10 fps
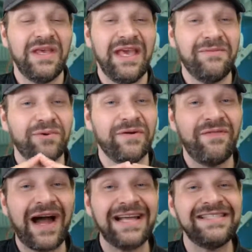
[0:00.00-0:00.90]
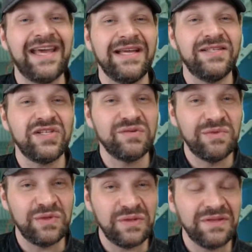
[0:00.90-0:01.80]
it provides a
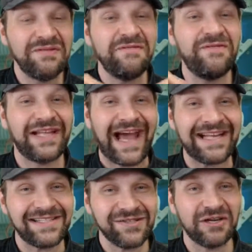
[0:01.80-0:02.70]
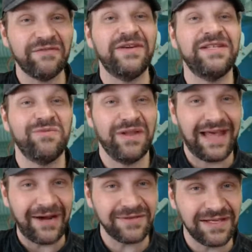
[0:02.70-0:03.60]
smooth, flat surface
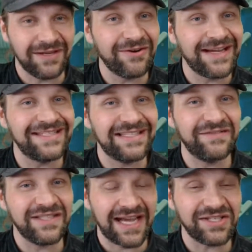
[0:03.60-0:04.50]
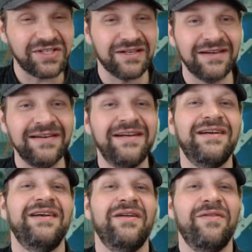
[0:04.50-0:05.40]
without a great deal of texture
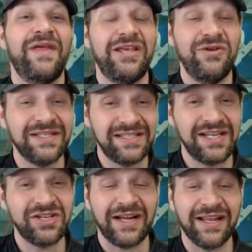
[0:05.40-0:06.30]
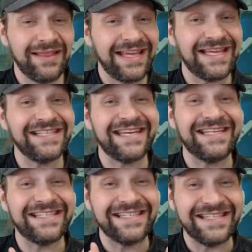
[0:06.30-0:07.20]
that you can stitch on. And the thing is,
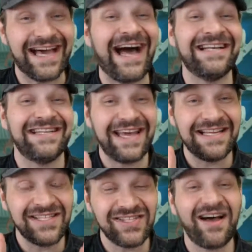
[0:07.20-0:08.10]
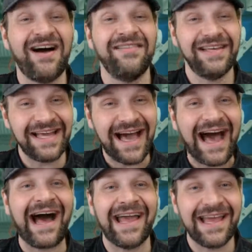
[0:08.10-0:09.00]
it is not a solid
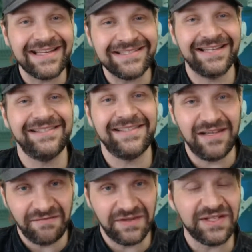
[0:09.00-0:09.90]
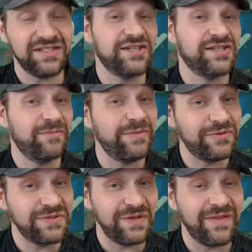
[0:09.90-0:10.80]
high density fill stitch. Some people
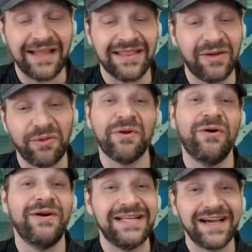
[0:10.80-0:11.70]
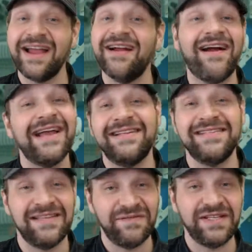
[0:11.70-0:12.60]
will do that. They will throw an entire high
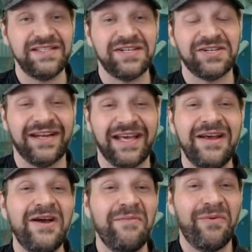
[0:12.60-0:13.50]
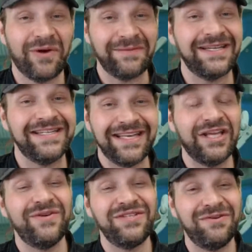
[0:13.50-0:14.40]
density fill stitch on it. But what I'm going to tell
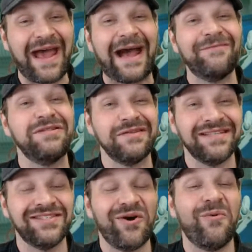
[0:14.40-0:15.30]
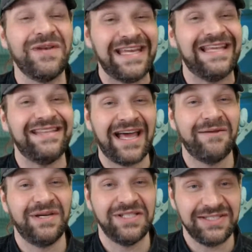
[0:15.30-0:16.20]
you is you absolutely don't need
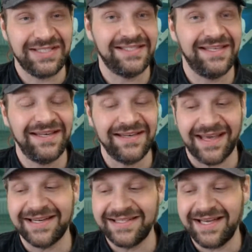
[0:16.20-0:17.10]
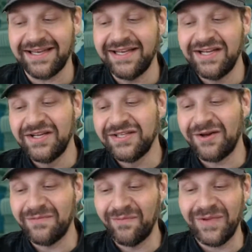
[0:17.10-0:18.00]
that much density to get it done.
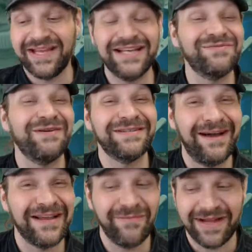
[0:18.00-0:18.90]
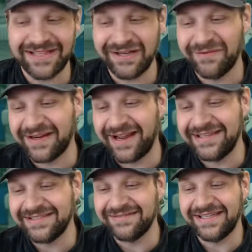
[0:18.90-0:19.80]
So because we were talking about the different
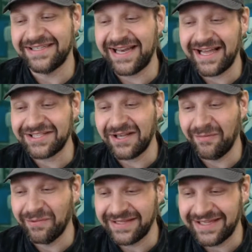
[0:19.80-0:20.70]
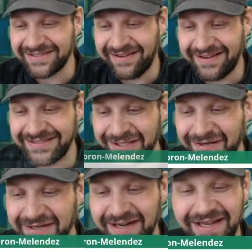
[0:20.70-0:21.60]
kinds of things, and I'll bring this on to
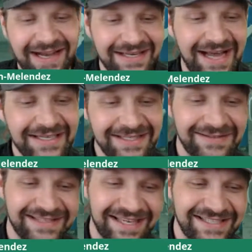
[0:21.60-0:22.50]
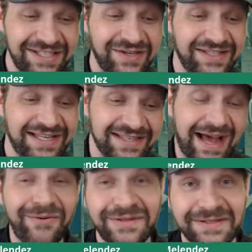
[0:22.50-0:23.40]
here. Knockdown is nice to use. Yes,
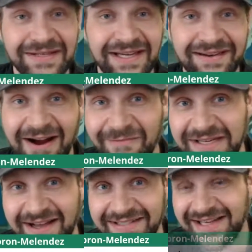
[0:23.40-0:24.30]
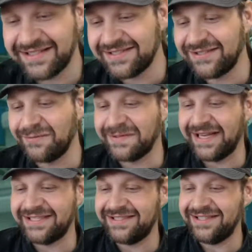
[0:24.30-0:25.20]
I will agree, Carmen. Knockdown is super
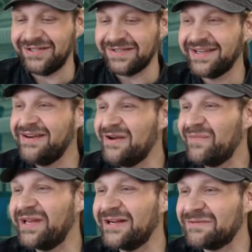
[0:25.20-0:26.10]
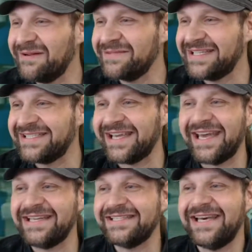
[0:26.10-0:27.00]
nice to use. But here's what I'm going to
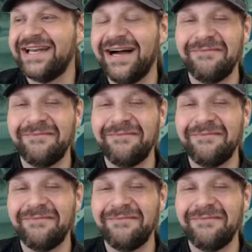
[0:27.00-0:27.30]
say is that